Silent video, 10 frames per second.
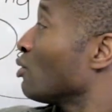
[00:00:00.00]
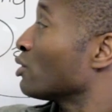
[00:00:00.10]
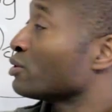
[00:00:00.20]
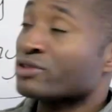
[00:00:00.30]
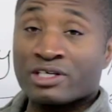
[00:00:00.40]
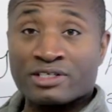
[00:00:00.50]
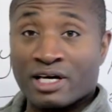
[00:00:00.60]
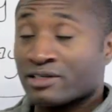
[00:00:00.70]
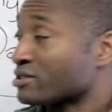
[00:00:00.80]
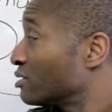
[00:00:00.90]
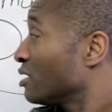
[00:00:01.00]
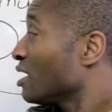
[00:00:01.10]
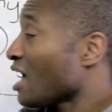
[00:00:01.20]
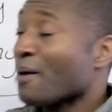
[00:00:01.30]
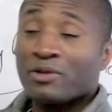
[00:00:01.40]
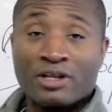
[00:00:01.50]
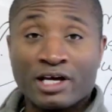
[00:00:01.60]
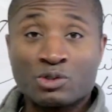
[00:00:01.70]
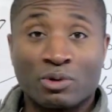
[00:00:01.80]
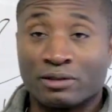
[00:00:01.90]
or your success. How about the
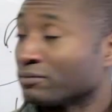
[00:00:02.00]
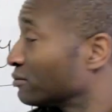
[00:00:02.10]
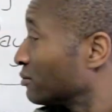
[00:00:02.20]
next one?